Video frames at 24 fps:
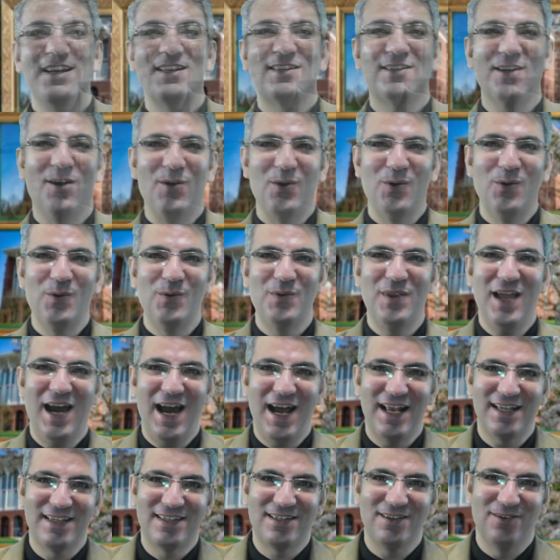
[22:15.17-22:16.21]
So
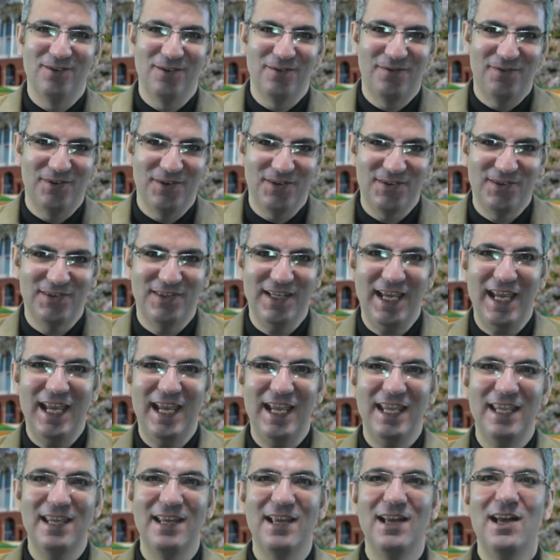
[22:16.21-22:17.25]
that's all for
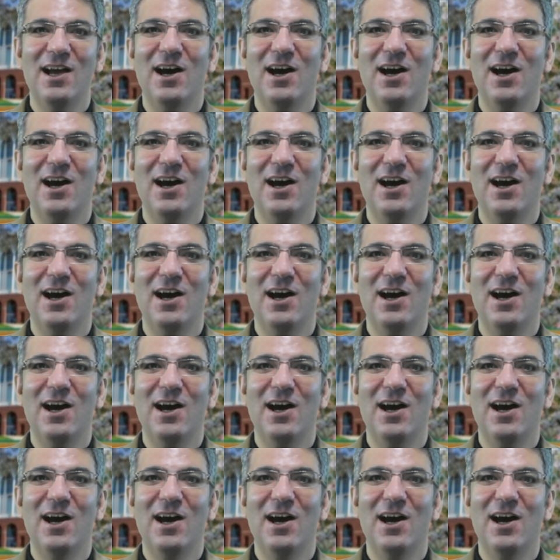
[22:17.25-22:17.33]
today.